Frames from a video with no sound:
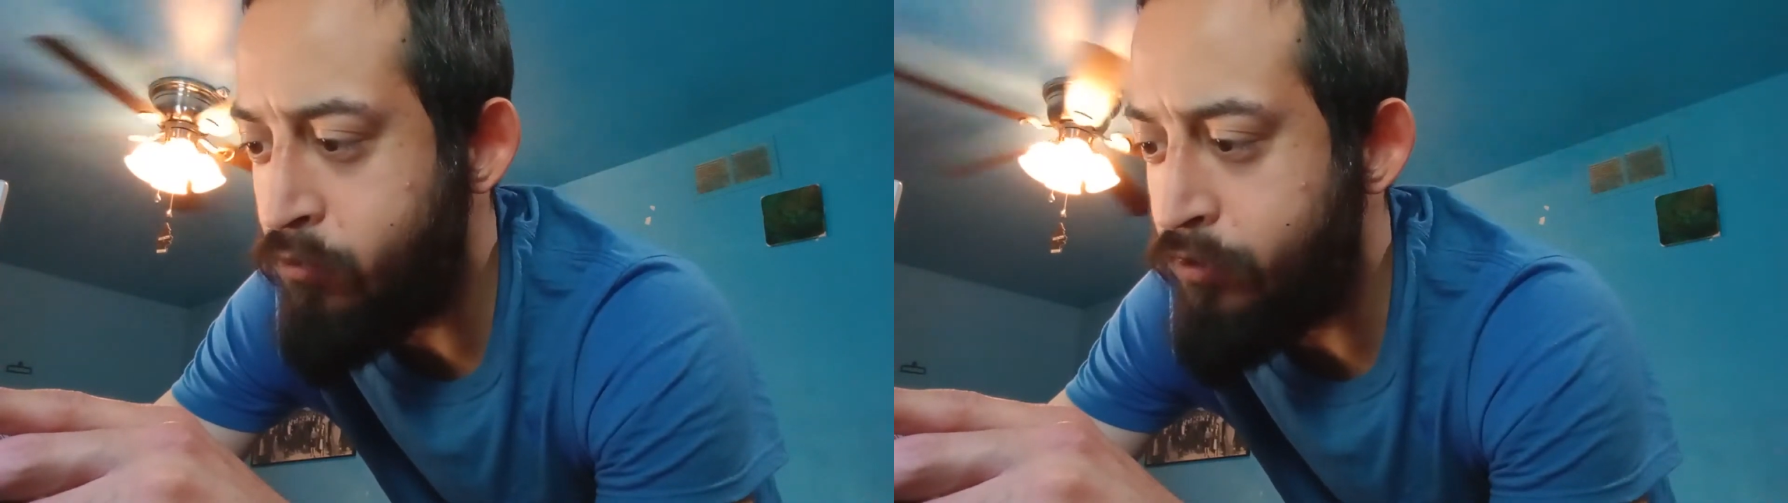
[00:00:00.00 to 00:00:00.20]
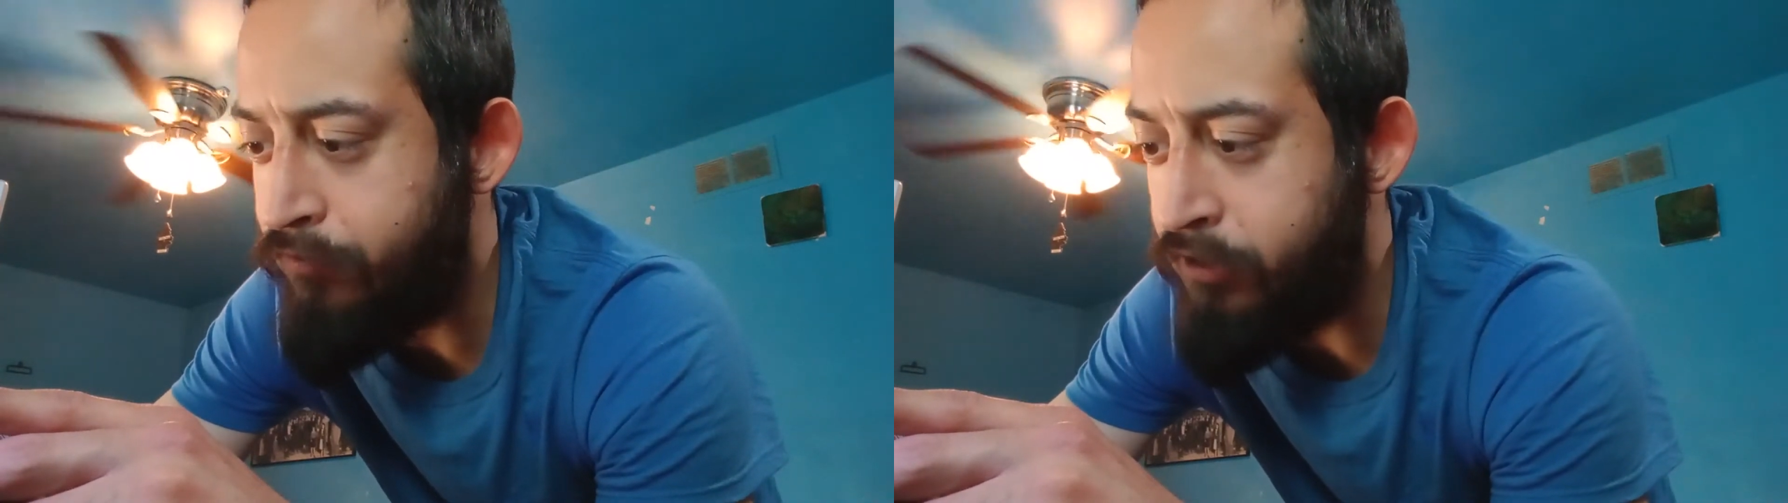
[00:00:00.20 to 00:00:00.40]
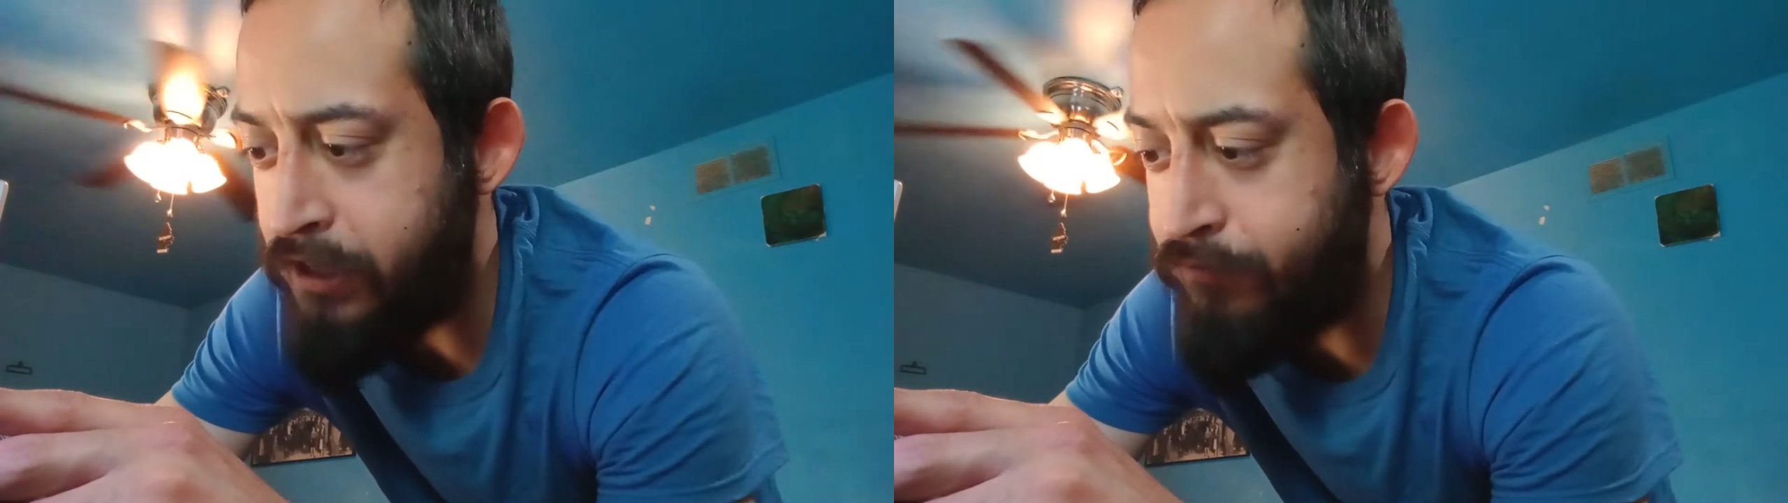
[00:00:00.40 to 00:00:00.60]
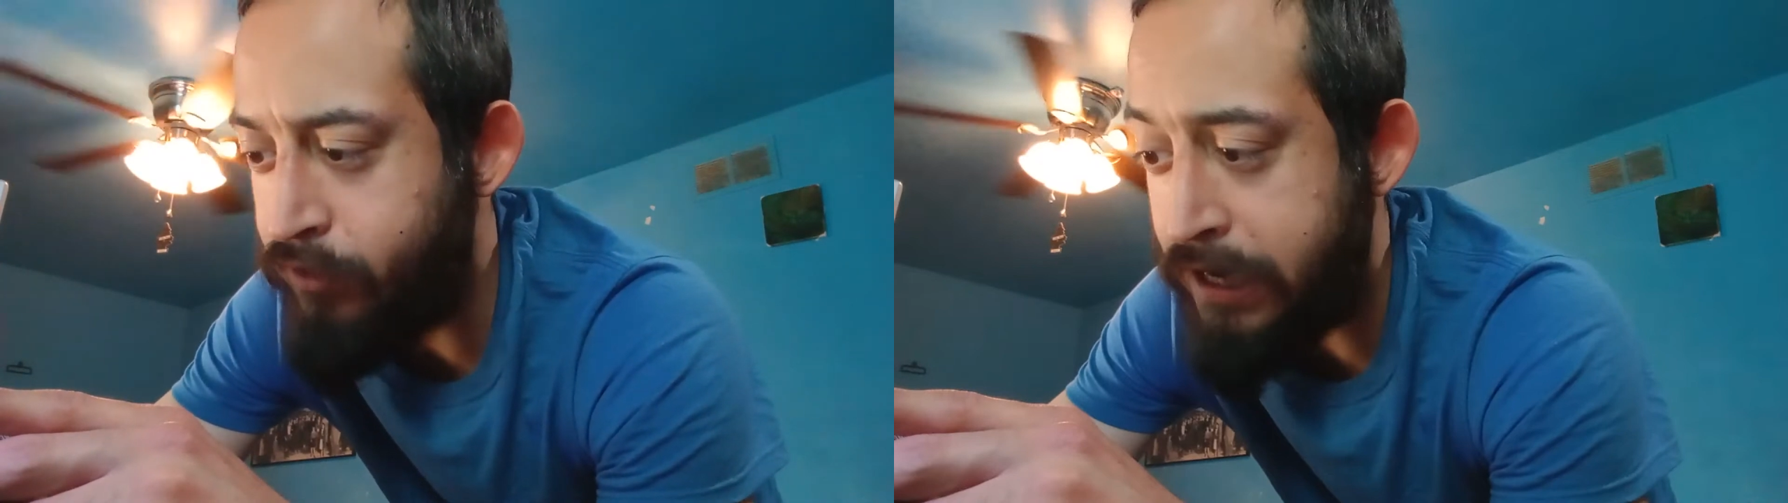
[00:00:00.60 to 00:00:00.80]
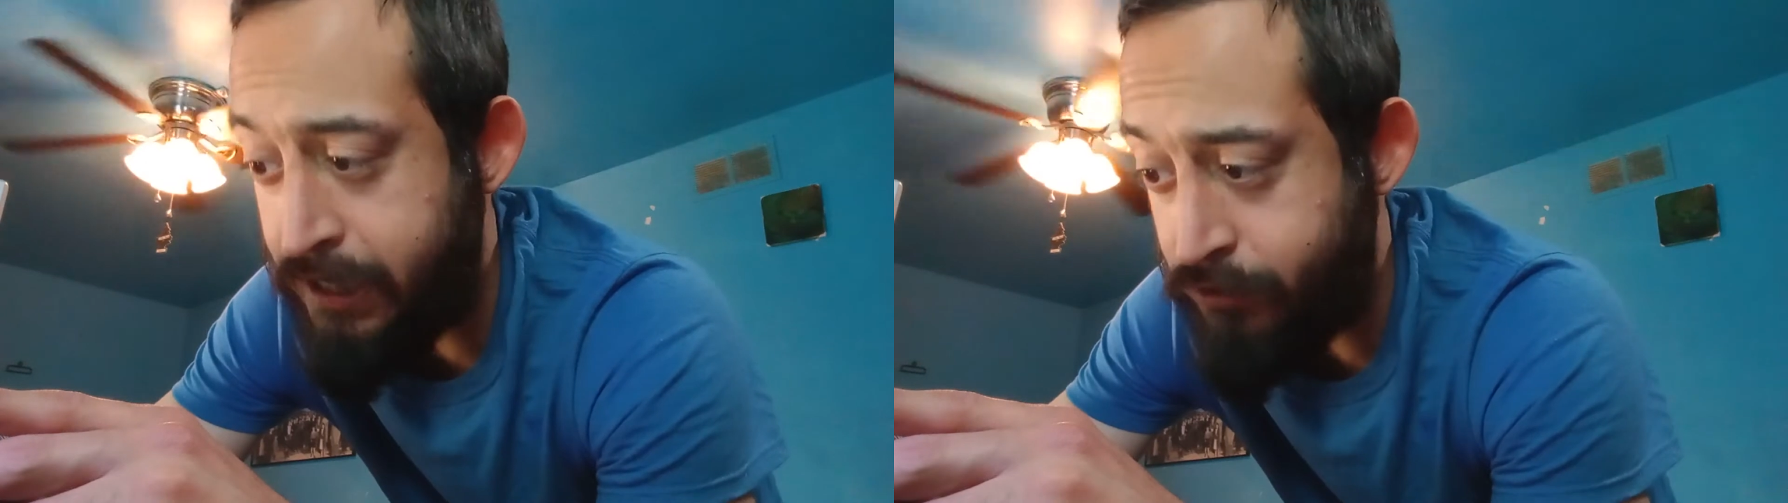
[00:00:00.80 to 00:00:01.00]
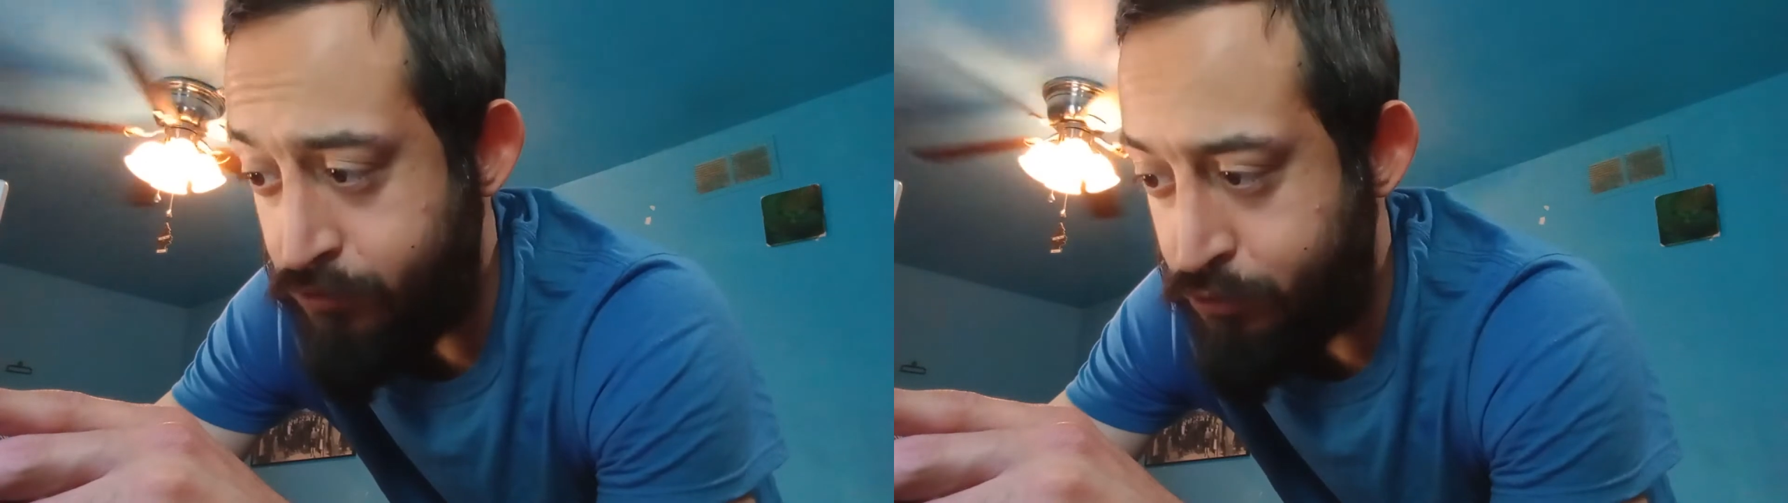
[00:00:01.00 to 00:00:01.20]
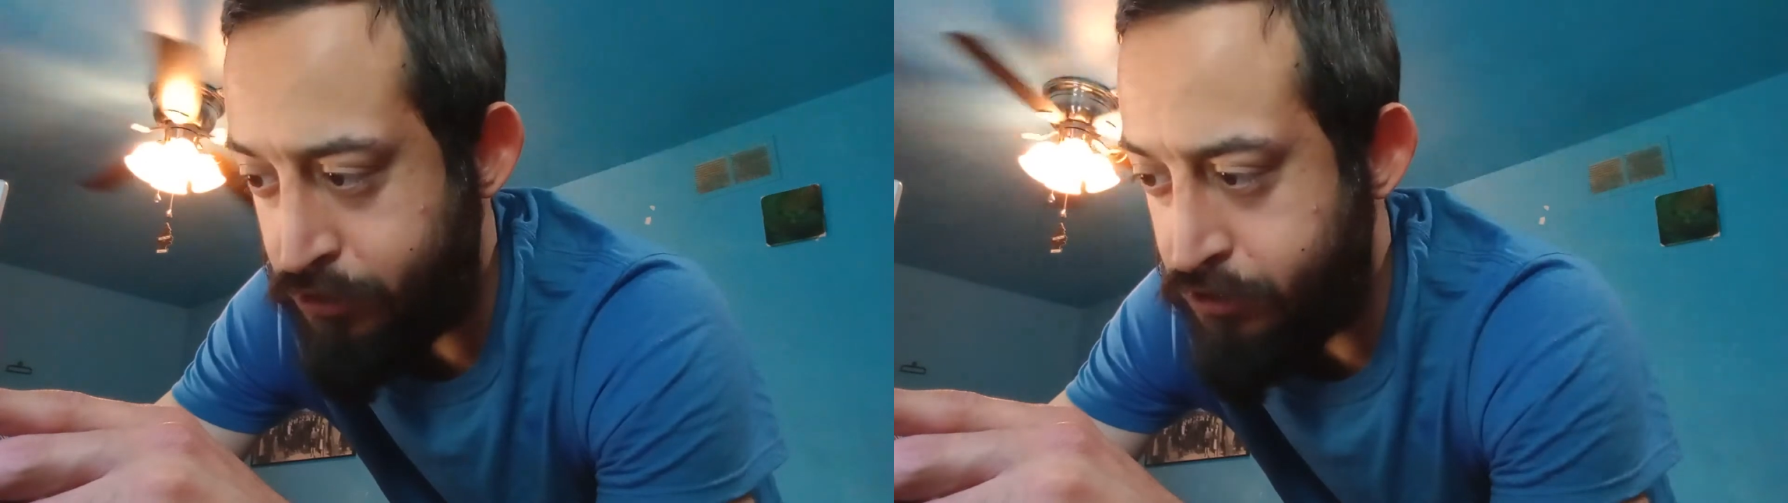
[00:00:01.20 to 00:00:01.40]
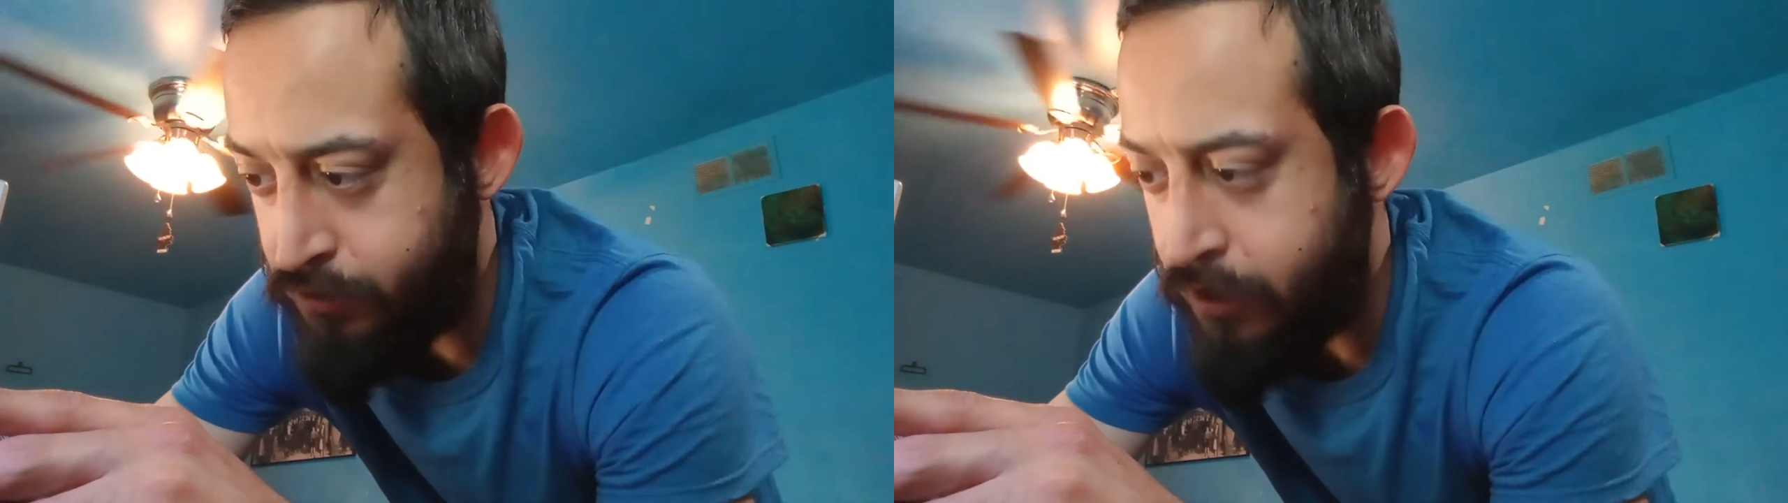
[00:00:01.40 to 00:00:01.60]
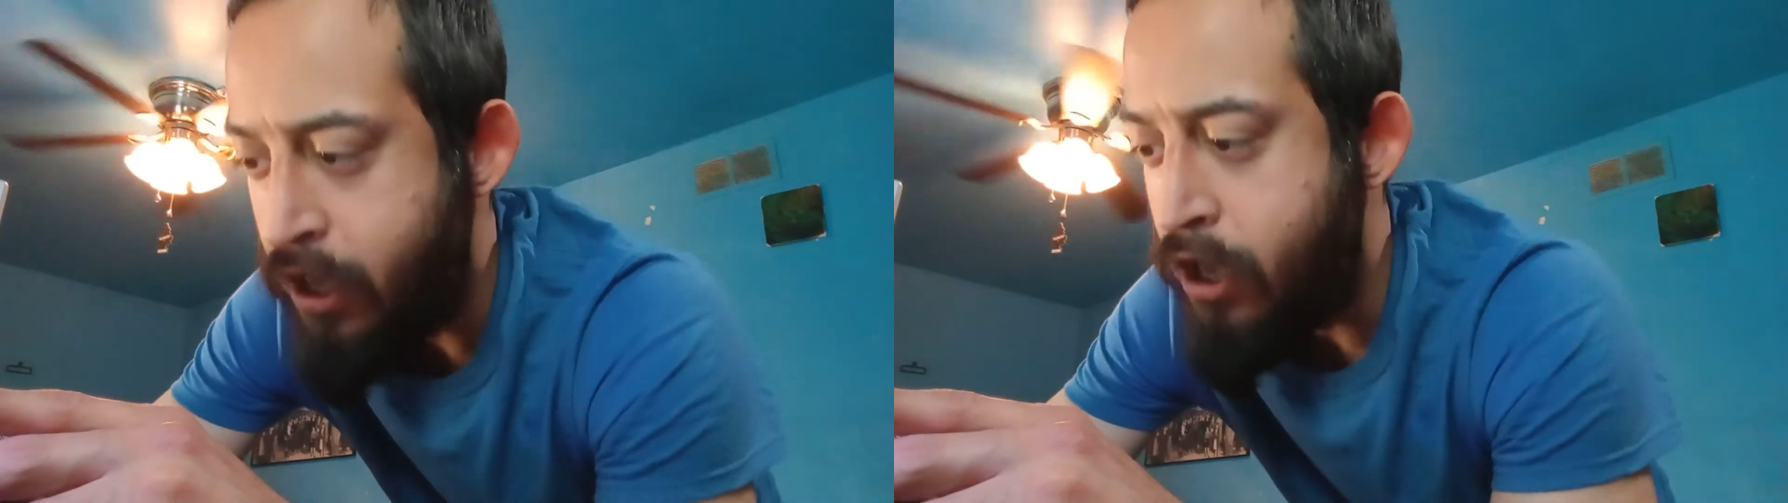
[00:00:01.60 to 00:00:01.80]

with flavor and nutrition.